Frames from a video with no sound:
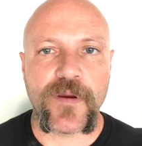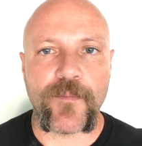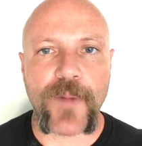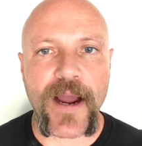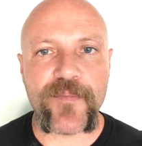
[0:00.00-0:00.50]

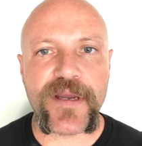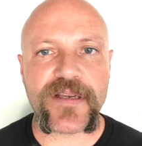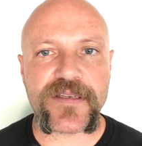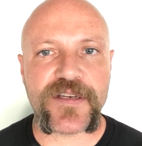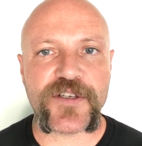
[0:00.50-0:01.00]
My
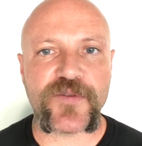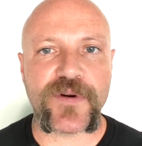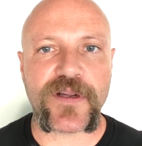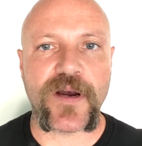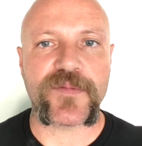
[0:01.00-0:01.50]
biggest issue
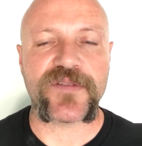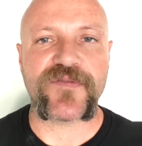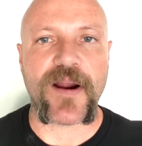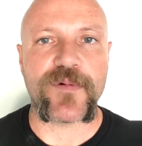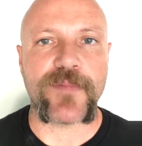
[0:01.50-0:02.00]
when it comes to
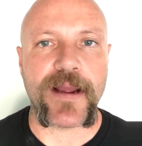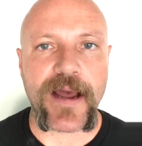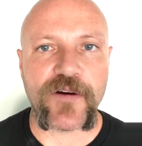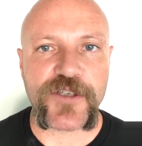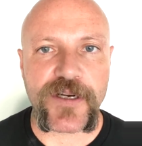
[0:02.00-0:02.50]

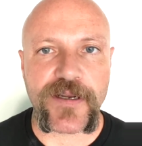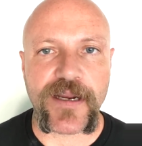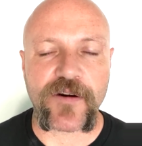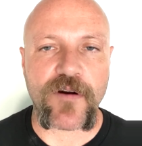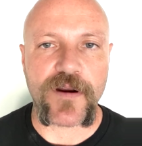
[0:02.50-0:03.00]
fibromyalgia
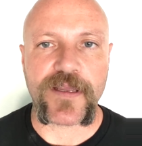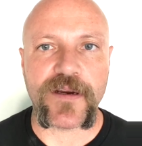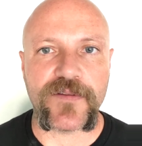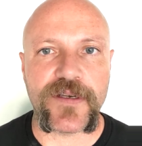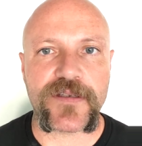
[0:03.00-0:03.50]
and chronic
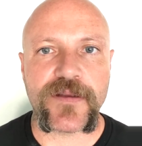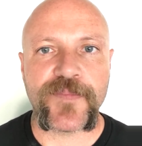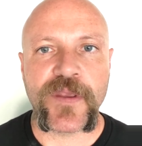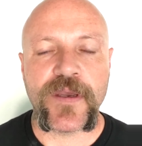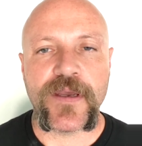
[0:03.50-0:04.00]
illness
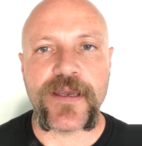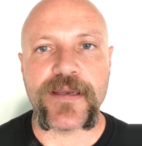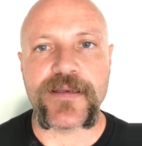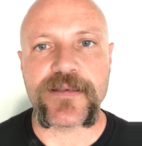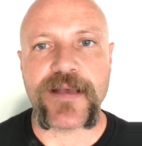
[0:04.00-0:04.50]

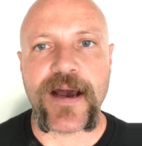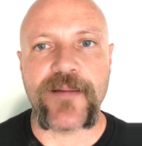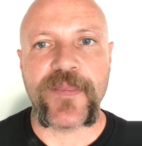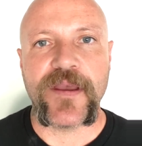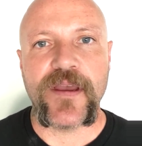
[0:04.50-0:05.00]
is
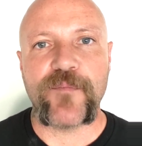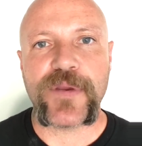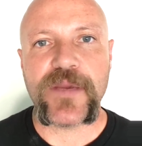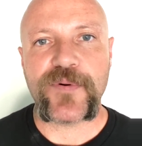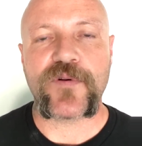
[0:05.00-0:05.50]
that
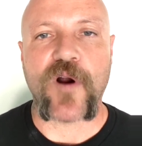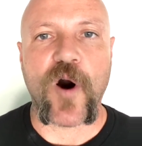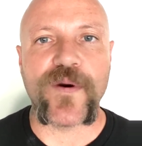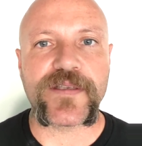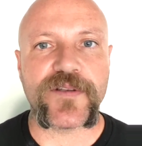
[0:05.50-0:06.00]
people are
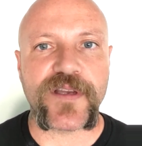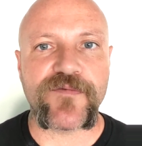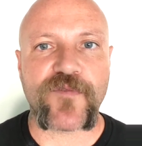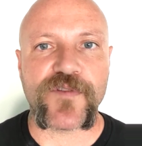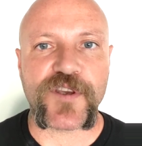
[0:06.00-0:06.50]
always
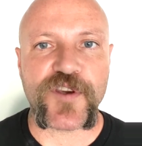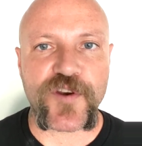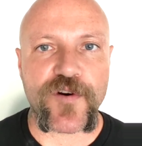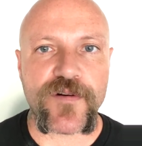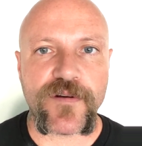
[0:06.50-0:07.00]
looking for the
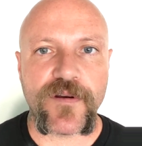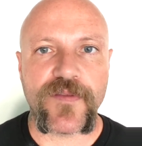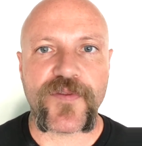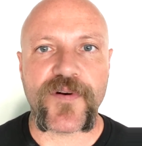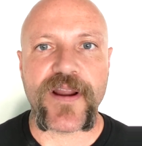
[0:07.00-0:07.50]
cure.
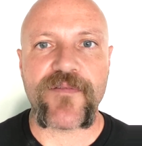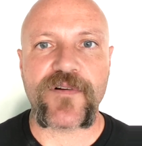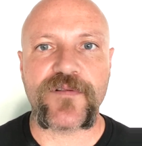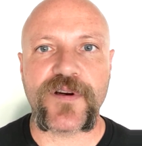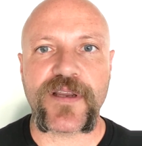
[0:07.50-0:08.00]
They're
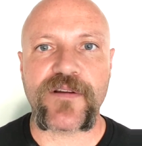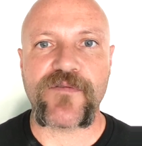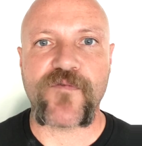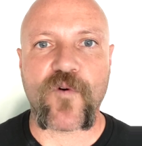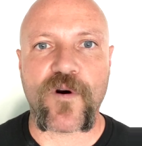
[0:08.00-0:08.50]
never looking
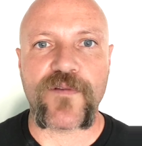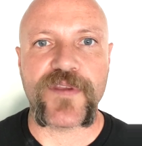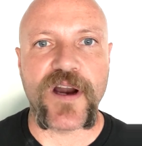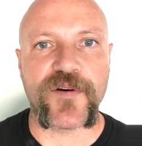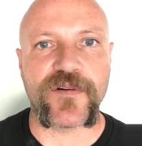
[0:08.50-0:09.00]
for
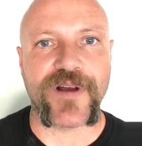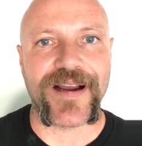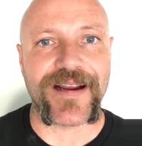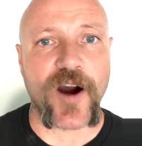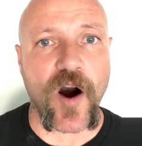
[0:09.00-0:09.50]
the
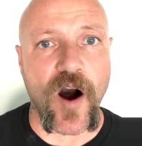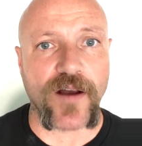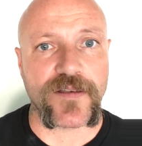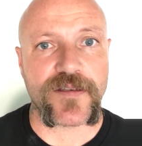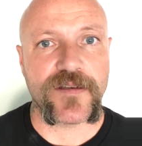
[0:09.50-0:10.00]
underlying
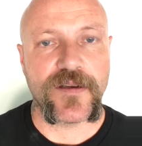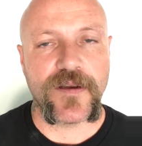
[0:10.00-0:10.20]
cause.